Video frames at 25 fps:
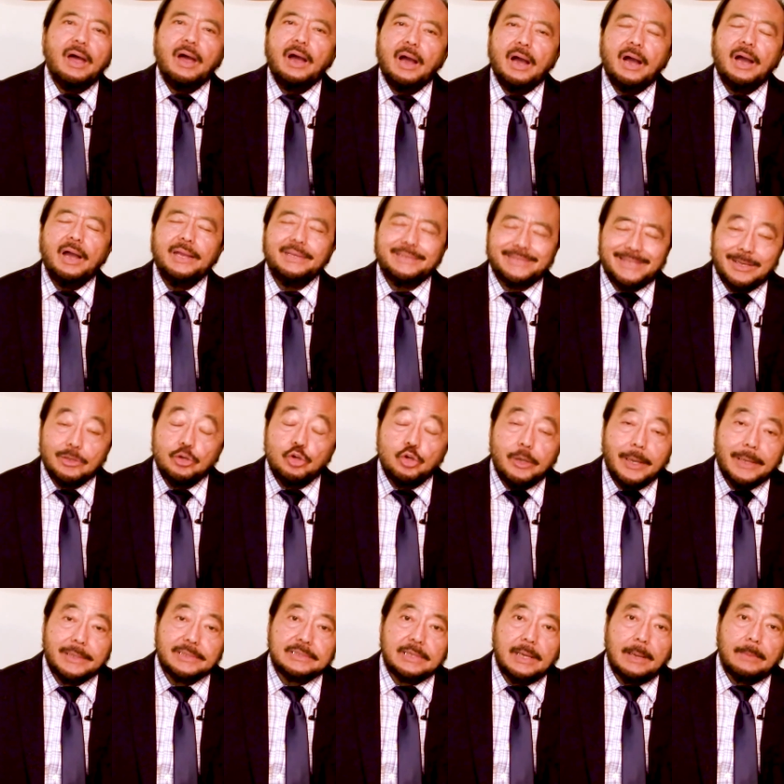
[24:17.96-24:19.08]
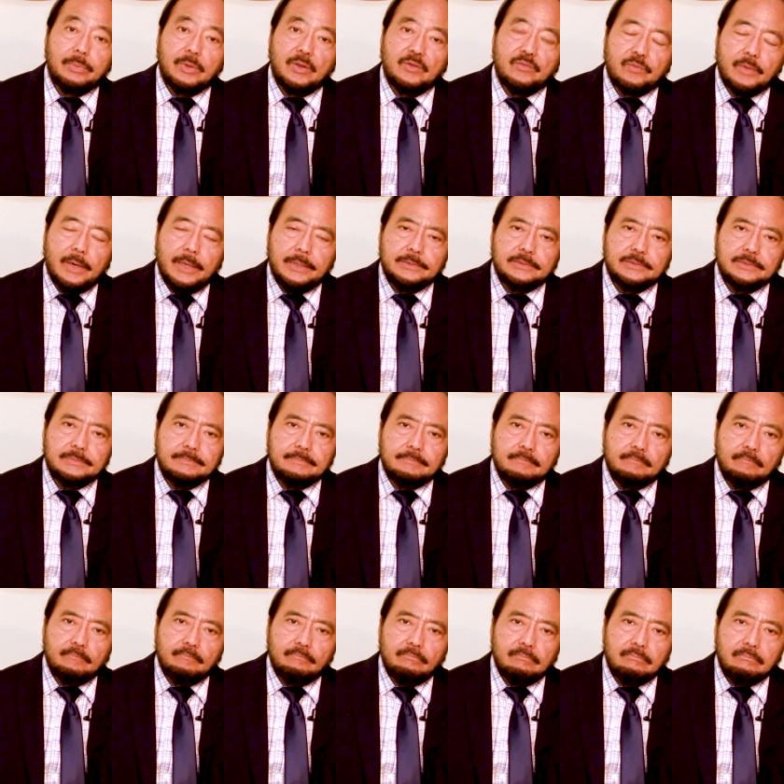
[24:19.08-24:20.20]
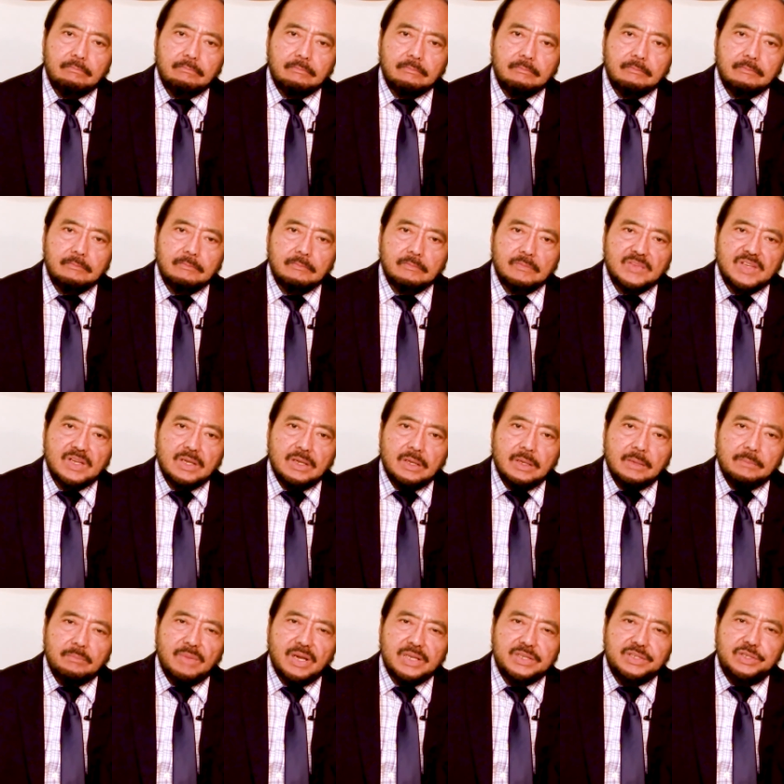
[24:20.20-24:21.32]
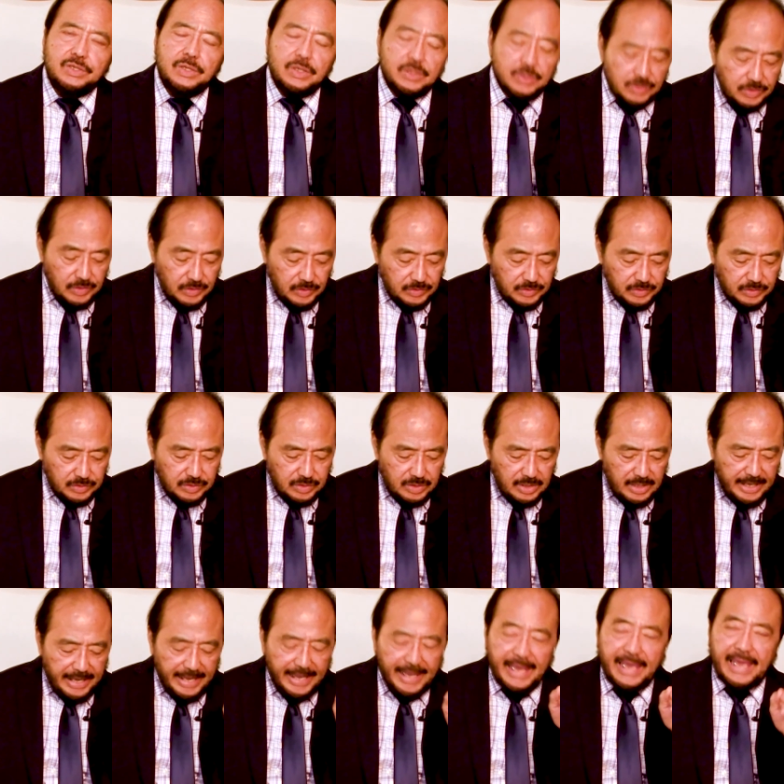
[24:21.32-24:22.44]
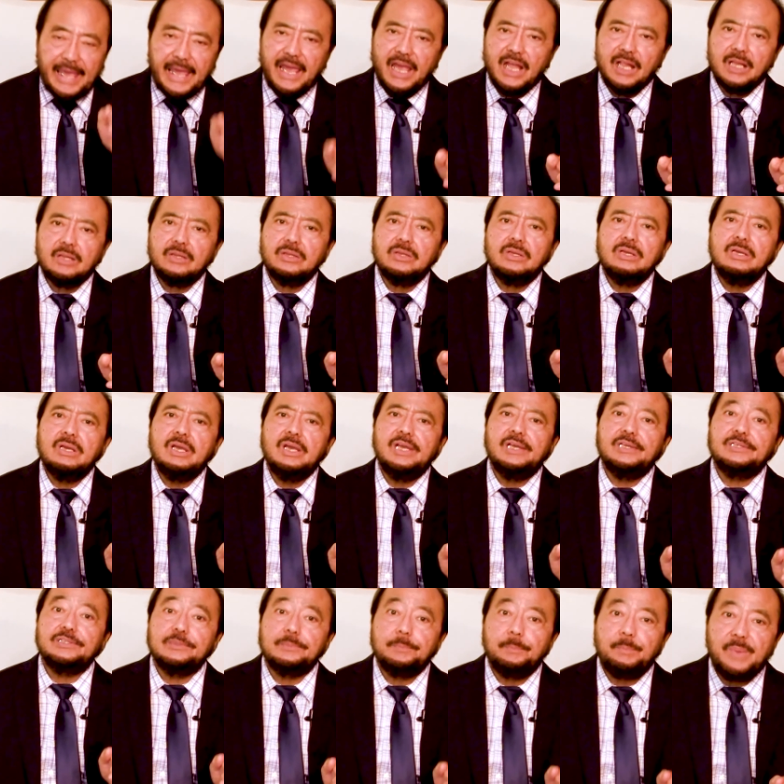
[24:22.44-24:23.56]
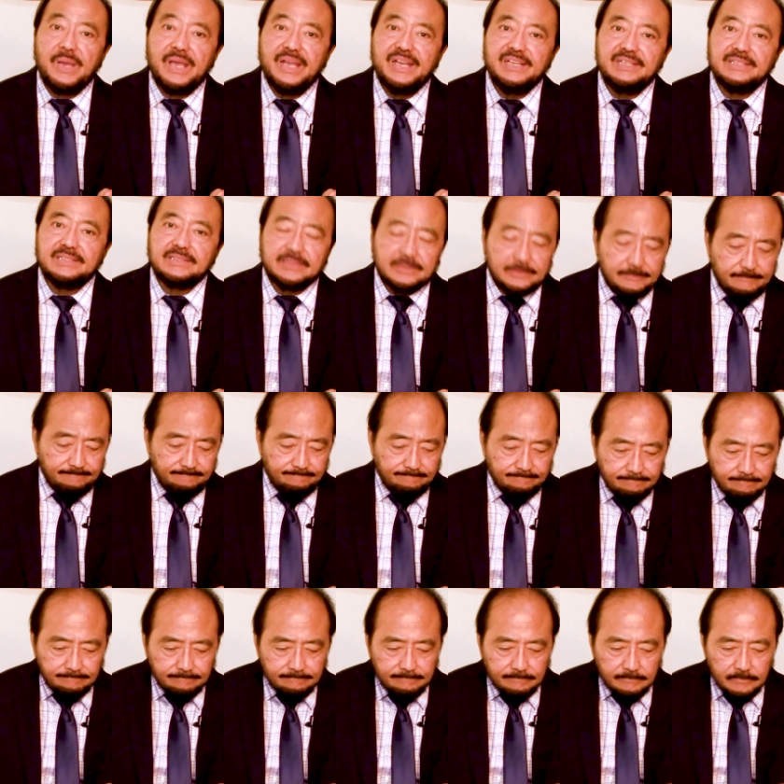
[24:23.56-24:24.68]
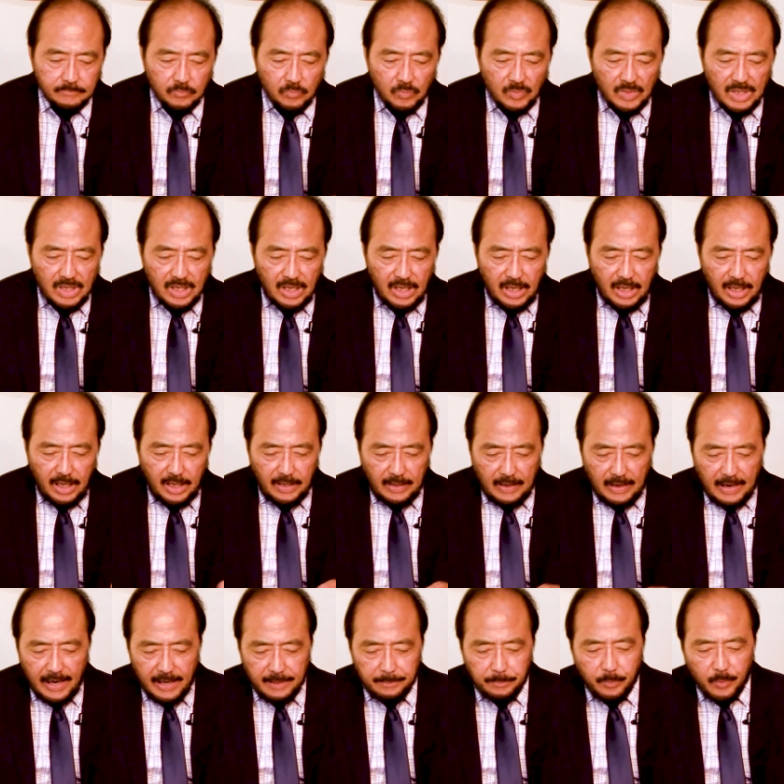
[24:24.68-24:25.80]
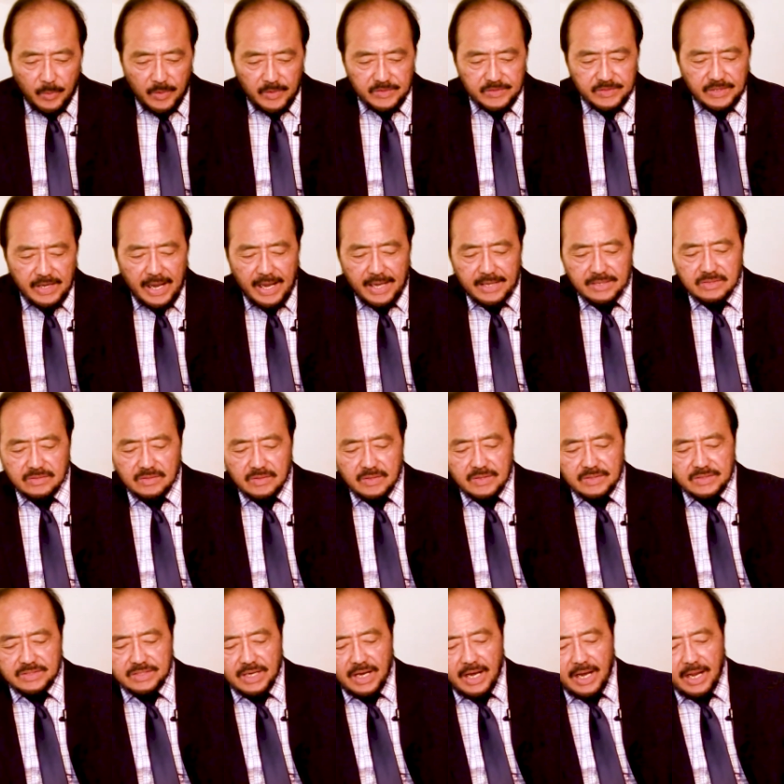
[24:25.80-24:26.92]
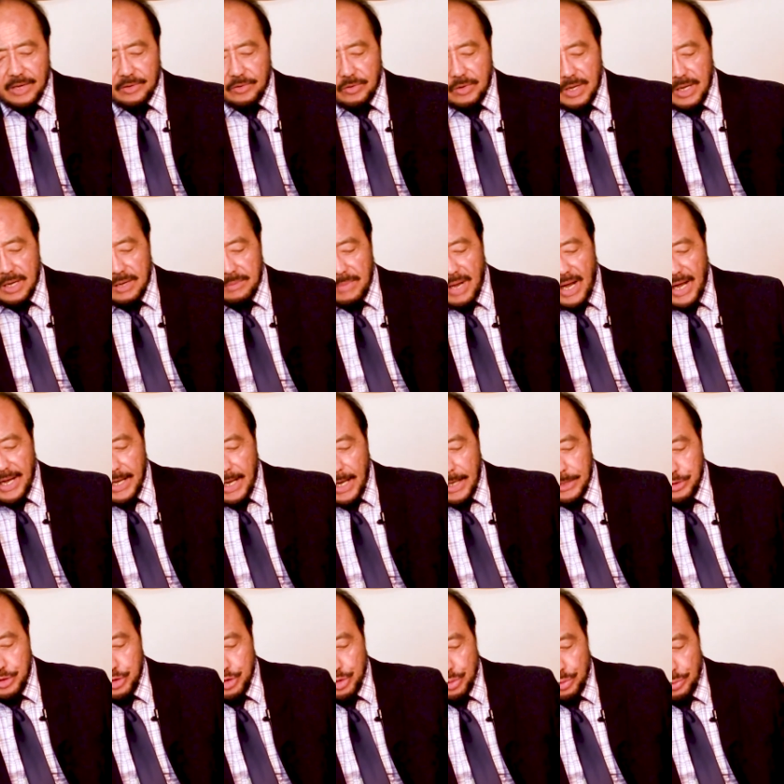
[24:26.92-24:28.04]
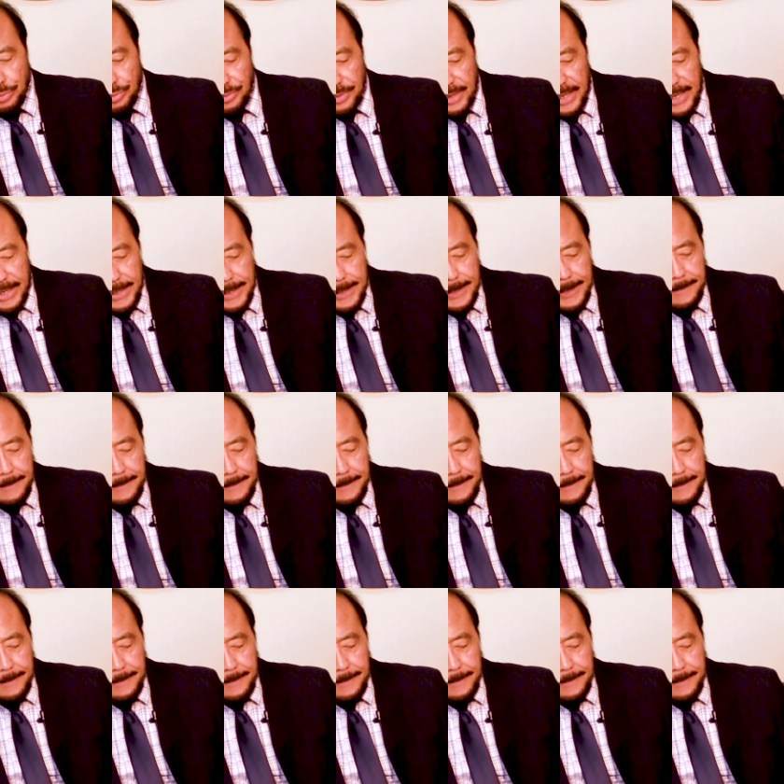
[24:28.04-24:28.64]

Is a good example, friends. But Jesus held his peace. And the high priest answered and said unto him, I adjure thee